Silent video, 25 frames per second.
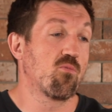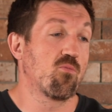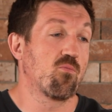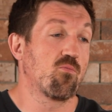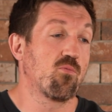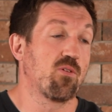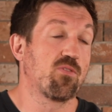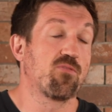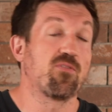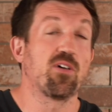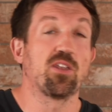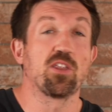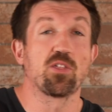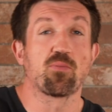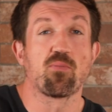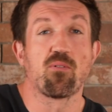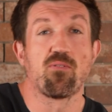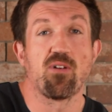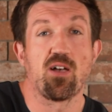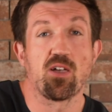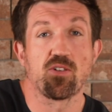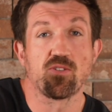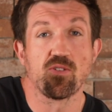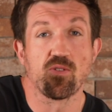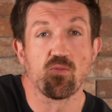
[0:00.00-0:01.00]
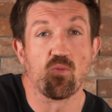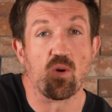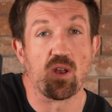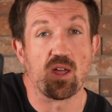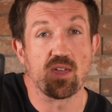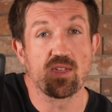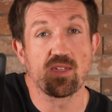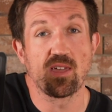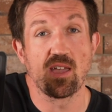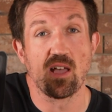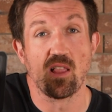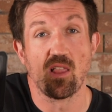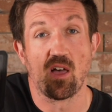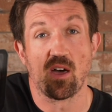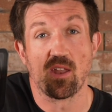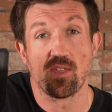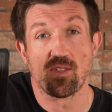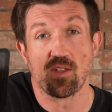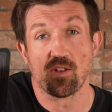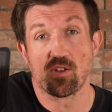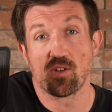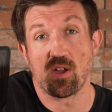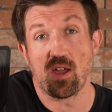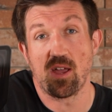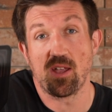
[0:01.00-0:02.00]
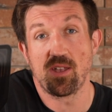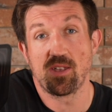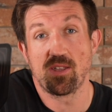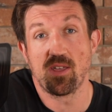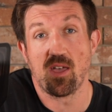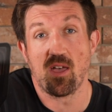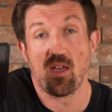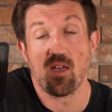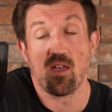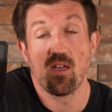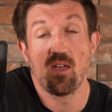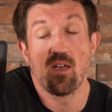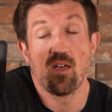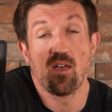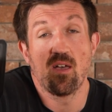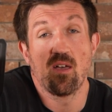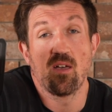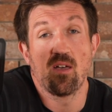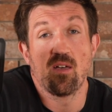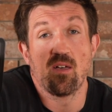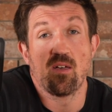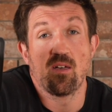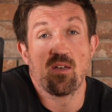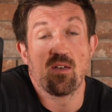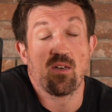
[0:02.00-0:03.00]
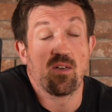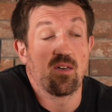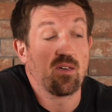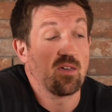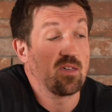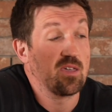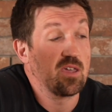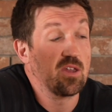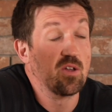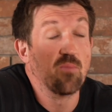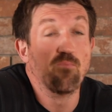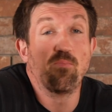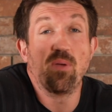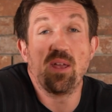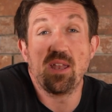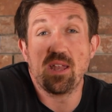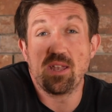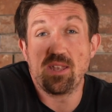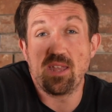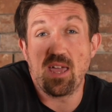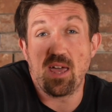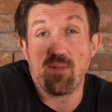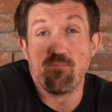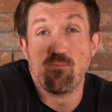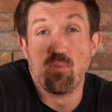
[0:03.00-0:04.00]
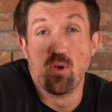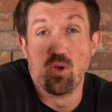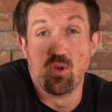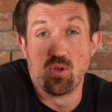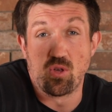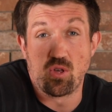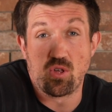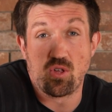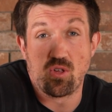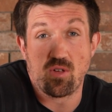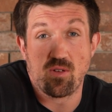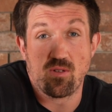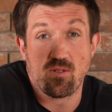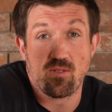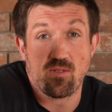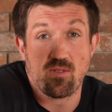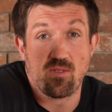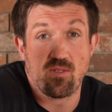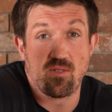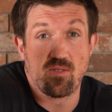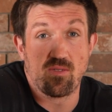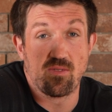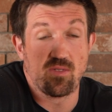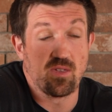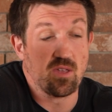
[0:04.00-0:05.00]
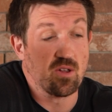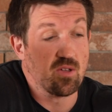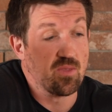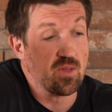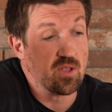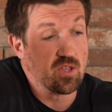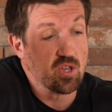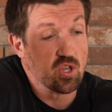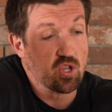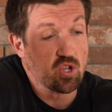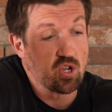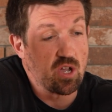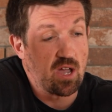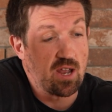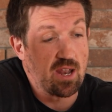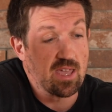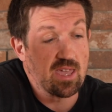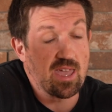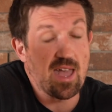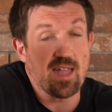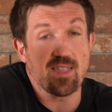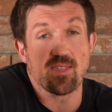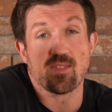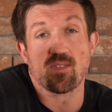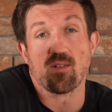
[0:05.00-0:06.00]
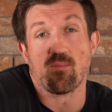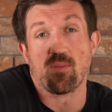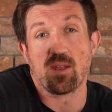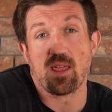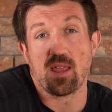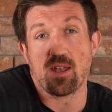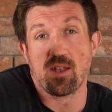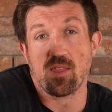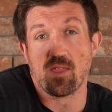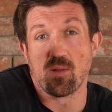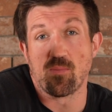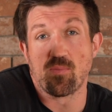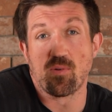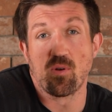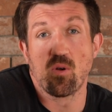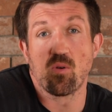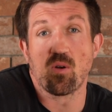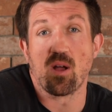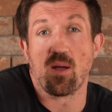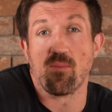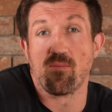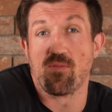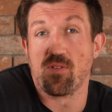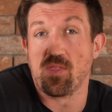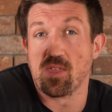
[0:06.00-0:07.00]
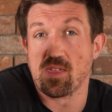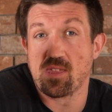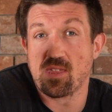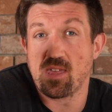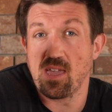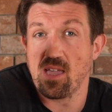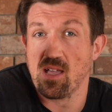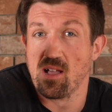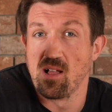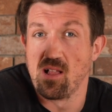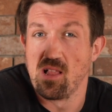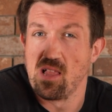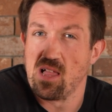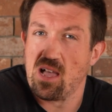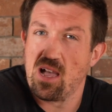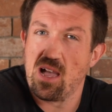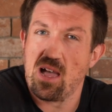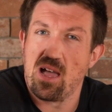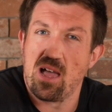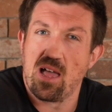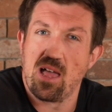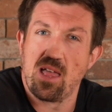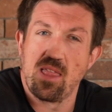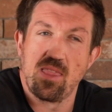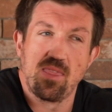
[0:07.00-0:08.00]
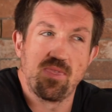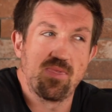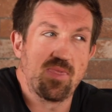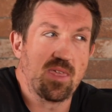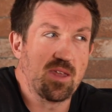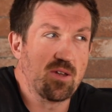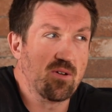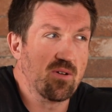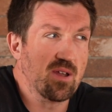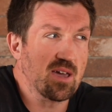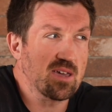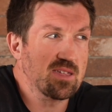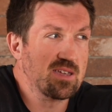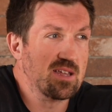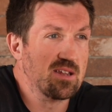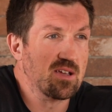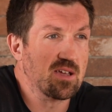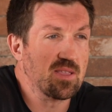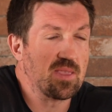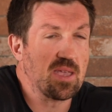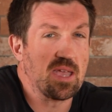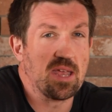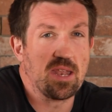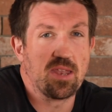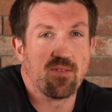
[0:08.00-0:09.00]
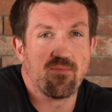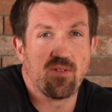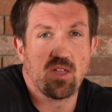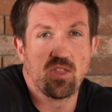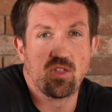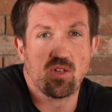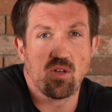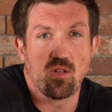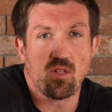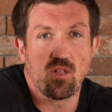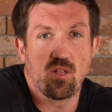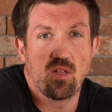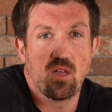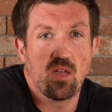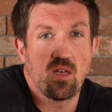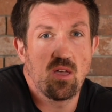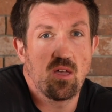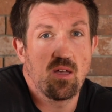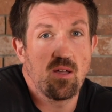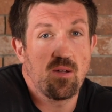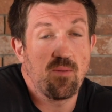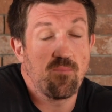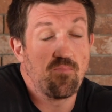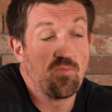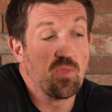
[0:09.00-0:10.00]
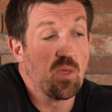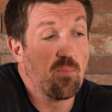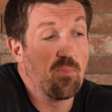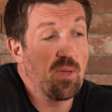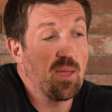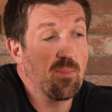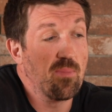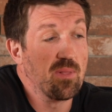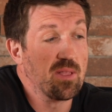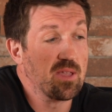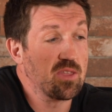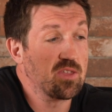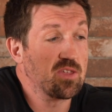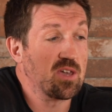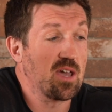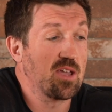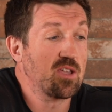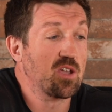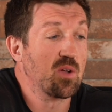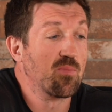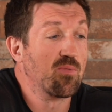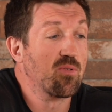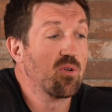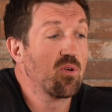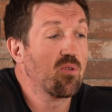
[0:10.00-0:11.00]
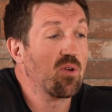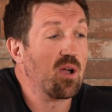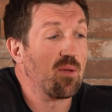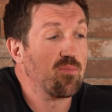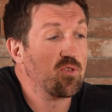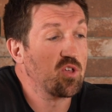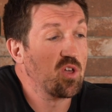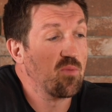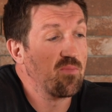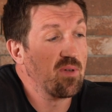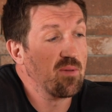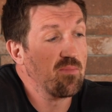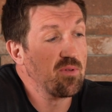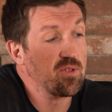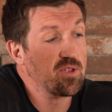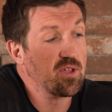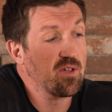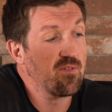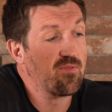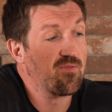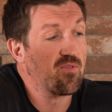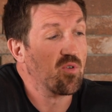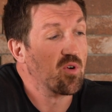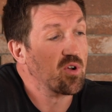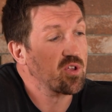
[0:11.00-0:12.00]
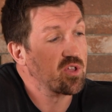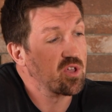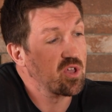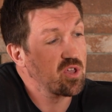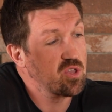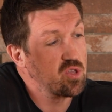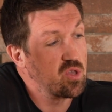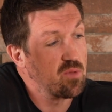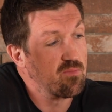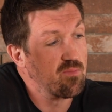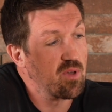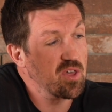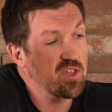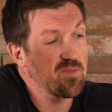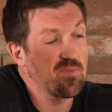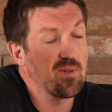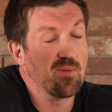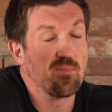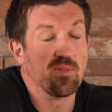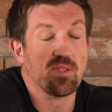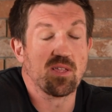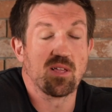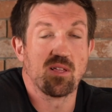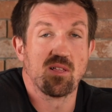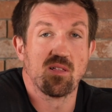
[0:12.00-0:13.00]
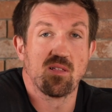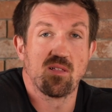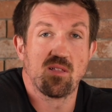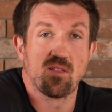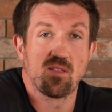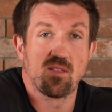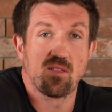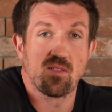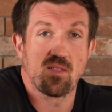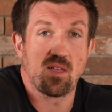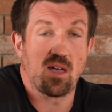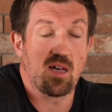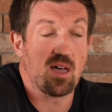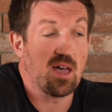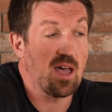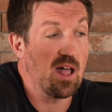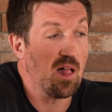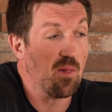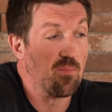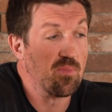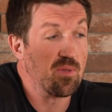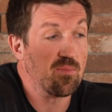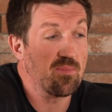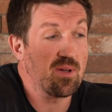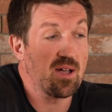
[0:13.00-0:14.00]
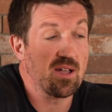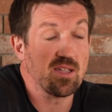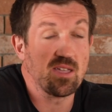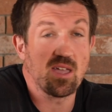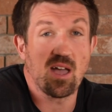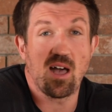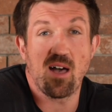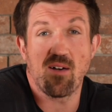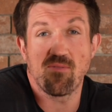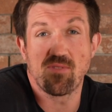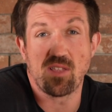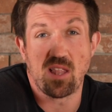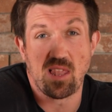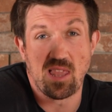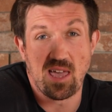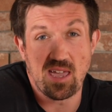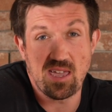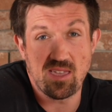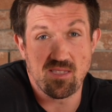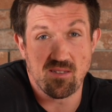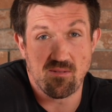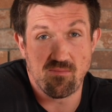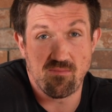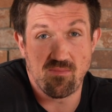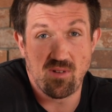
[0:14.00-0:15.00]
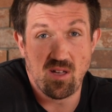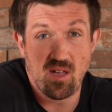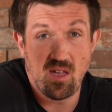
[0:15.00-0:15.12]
with fitness professionals, what I see a lot is they're trying to, beat a dead bush. They're just trying to get somebody into their program for the sale, and they don't actually look at the individual. The people inside your program should be able to afford you. You must be able to help them, and you have to like them.